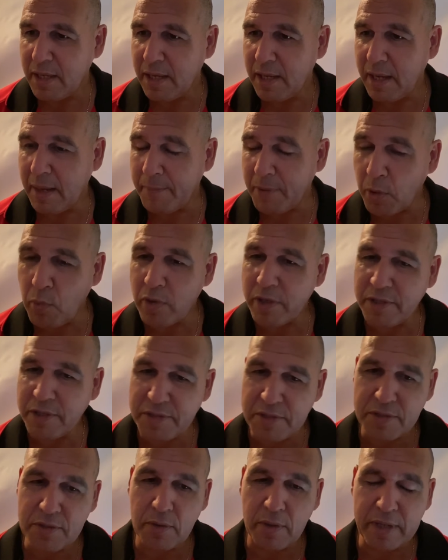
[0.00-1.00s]
But I wanted
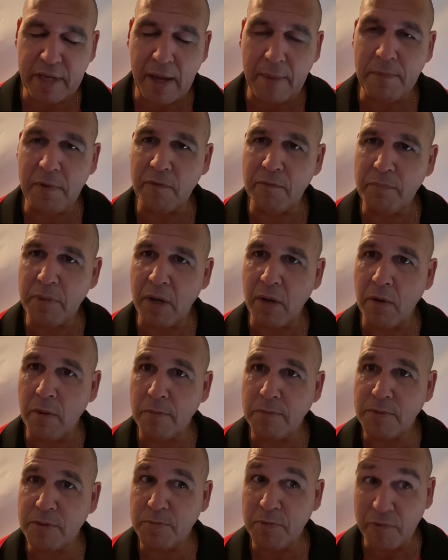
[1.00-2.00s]
to do a couple of
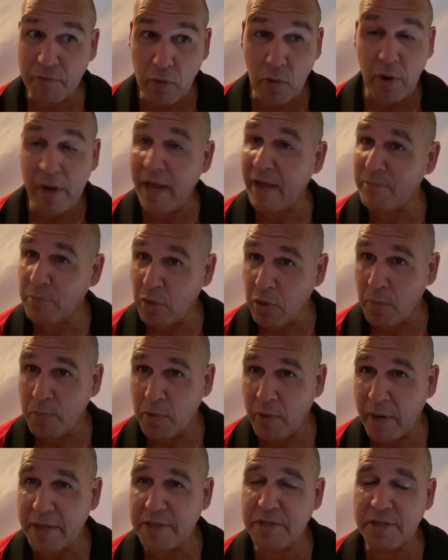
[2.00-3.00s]
poems before I have my
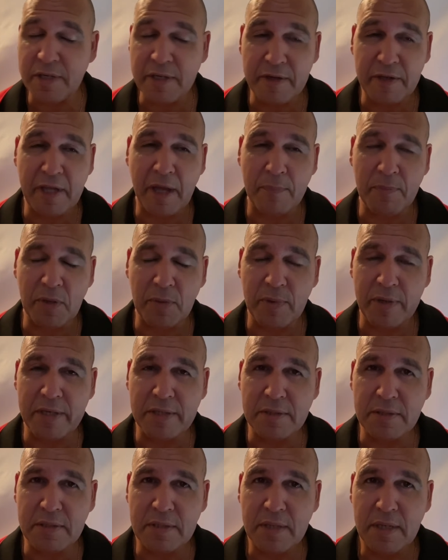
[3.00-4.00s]
operation in a couple of
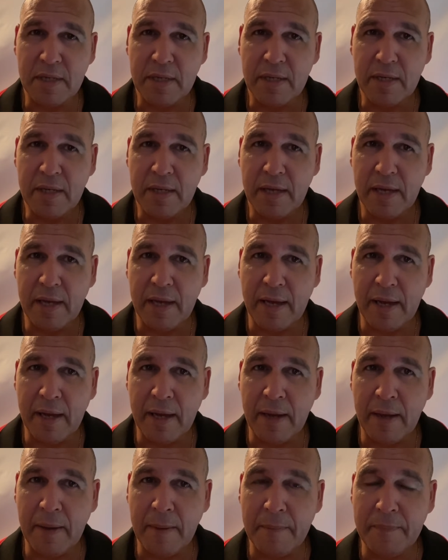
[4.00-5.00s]
weeks.
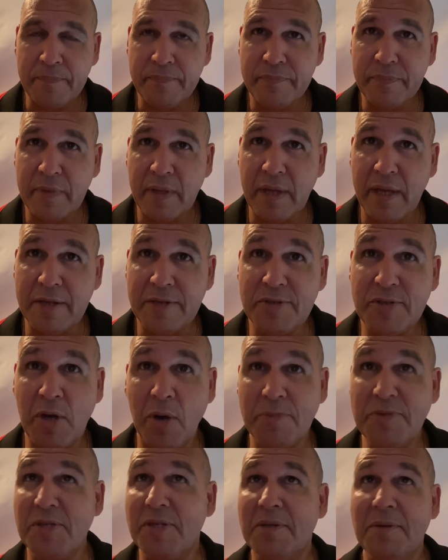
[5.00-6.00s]
And so I'm
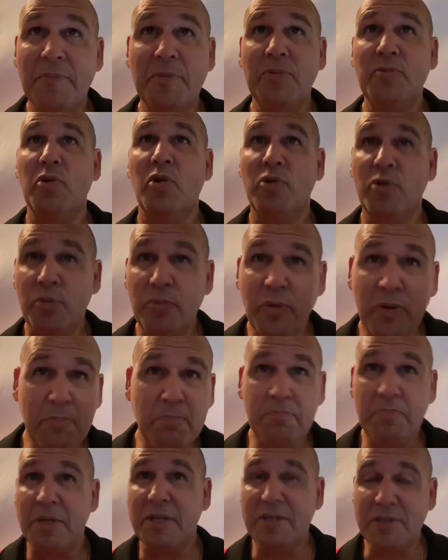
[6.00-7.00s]
sitting in my room with
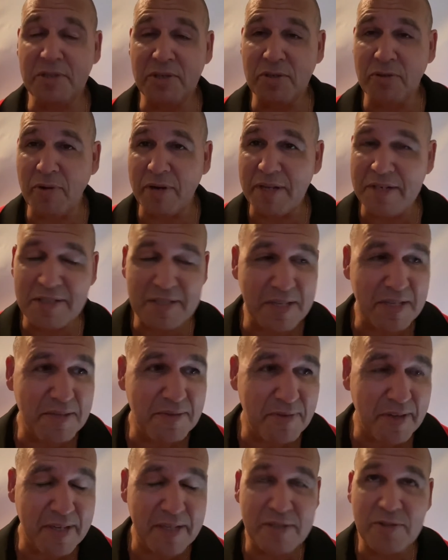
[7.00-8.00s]
big screen
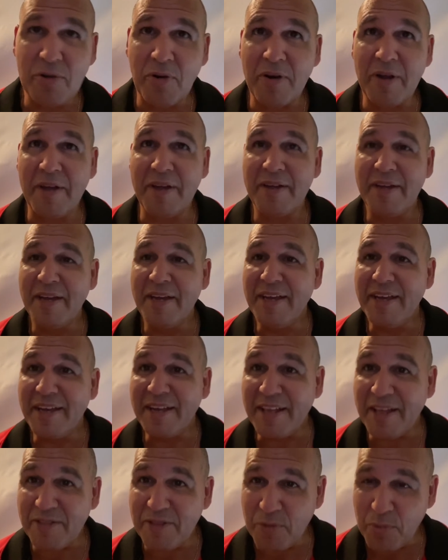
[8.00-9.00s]
TV trying to
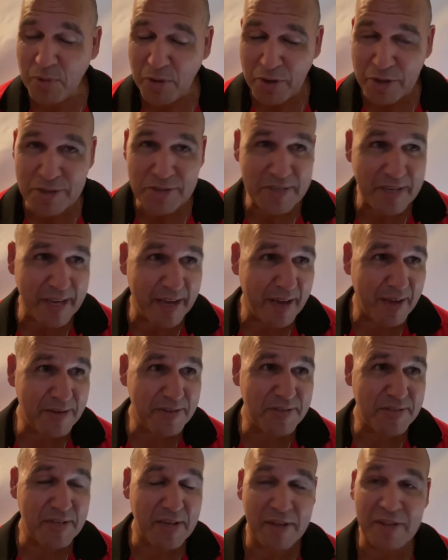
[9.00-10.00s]
get the words out
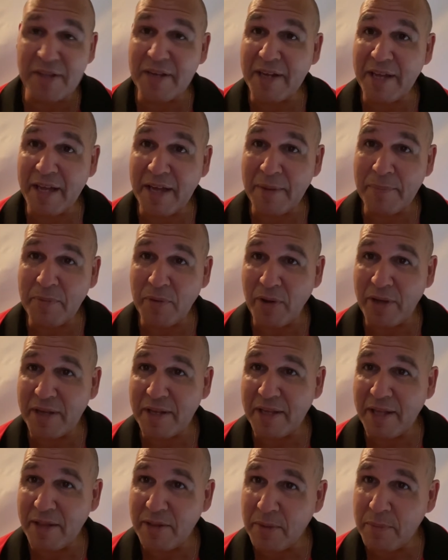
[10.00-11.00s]
so that I can
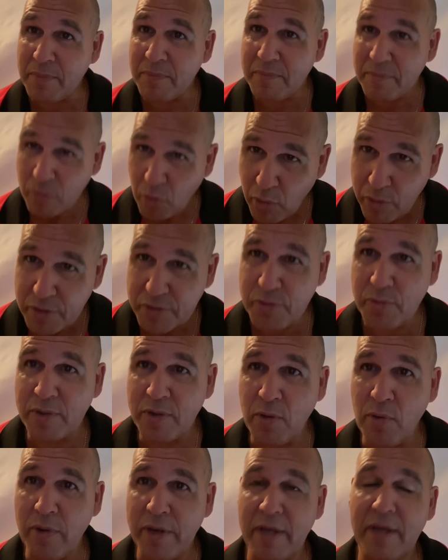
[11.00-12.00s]
get them on this
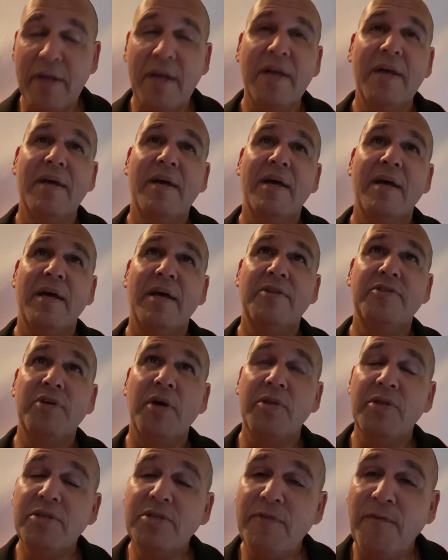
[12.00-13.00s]
recording. And so
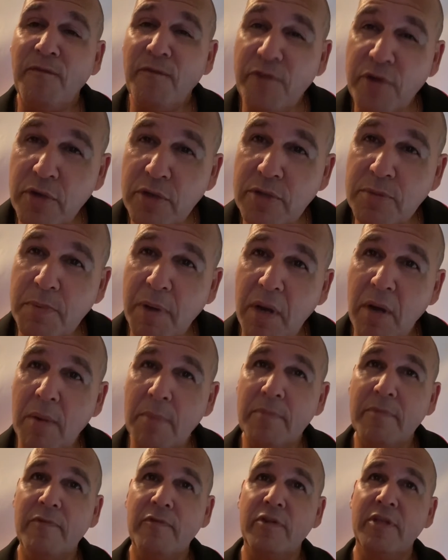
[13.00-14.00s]
this first
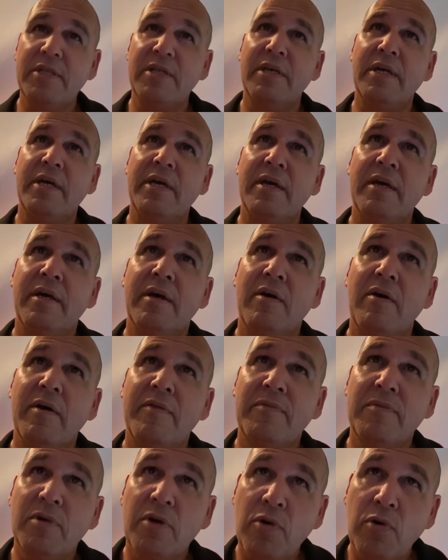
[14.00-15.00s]
poem for the year
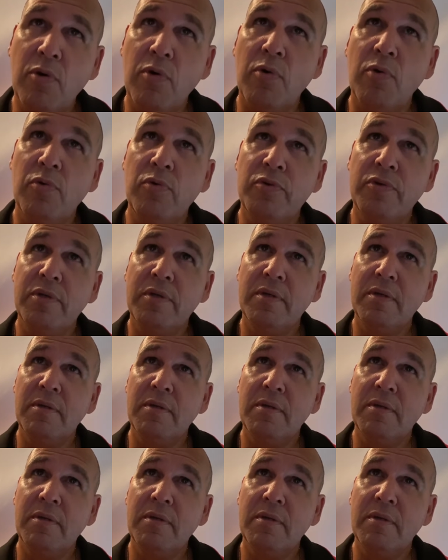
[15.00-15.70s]
I've called